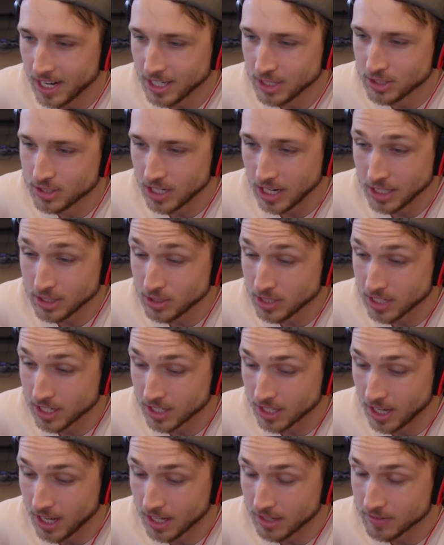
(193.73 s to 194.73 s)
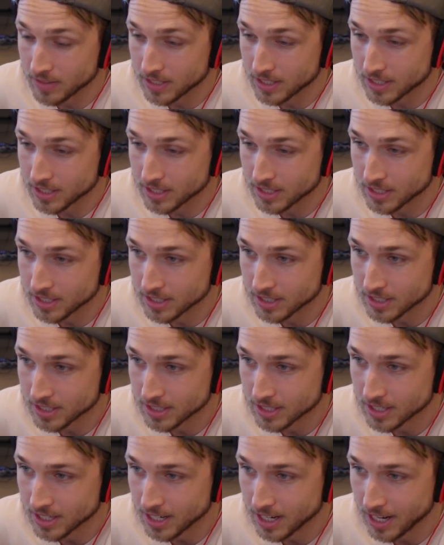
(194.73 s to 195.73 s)
I drink a lot of it.
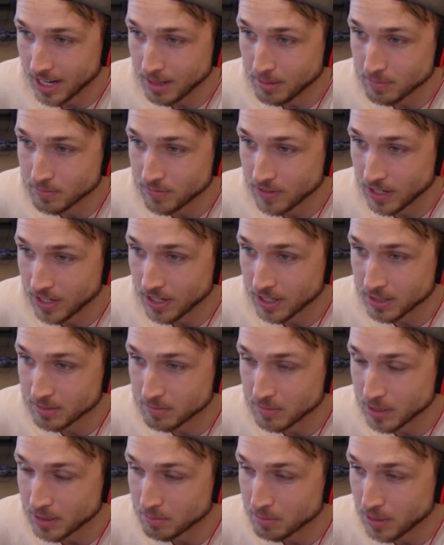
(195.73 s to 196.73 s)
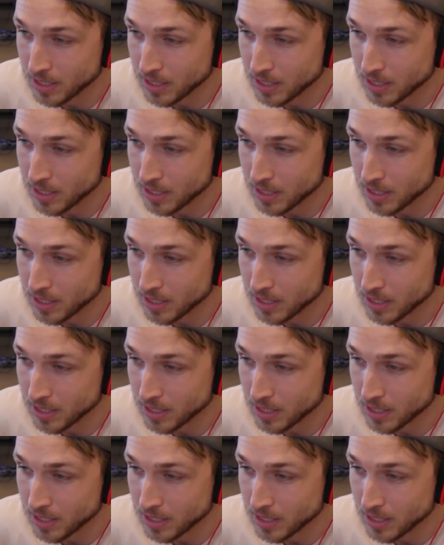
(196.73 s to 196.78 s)
I'm very in